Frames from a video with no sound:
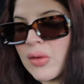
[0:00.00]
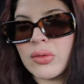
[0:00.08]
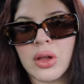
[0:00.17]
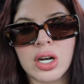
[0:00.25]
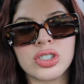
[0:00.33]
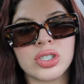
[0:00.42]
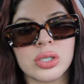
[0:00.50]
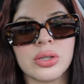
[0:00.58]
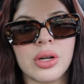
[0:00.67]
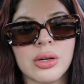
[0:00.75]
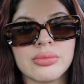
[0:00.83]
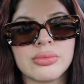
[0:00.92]
have a lot of shit
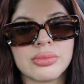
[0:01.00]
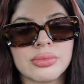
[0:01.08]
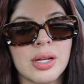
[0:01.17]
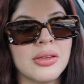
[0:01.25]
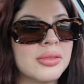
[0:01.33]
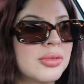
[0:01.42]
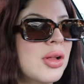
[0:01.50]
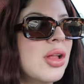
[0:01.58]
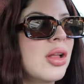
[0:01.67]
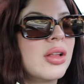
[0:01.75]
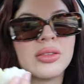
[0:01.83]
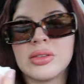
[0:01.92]
in there.
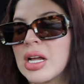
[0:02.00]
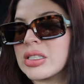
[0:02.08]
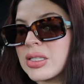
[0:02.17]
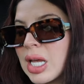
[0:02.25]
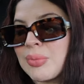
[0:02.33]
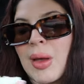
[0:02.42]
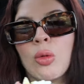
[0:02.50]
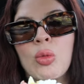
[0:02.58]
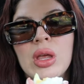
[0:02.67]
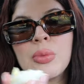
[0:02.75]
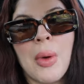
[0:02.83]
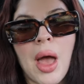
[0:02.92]
That's like my
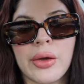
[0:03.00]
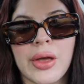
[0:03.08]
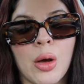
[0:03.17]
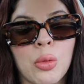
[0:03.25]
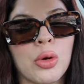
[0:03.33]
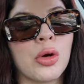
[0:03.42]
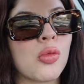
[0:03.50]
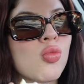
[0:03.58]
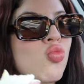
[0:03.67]
week bag at work.